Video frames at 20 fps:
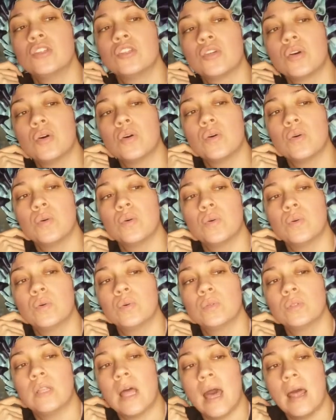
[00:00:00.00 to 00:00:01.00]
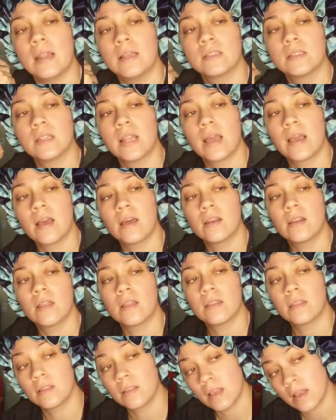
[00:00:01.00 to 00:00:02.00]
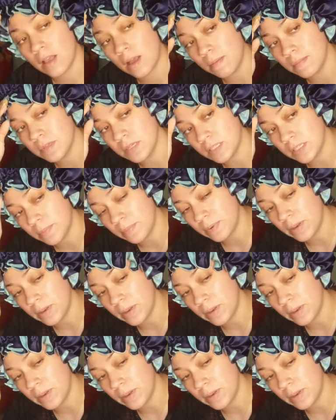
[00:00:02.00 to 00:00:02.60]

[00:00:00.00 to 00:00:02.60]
So that is like another thing that comes into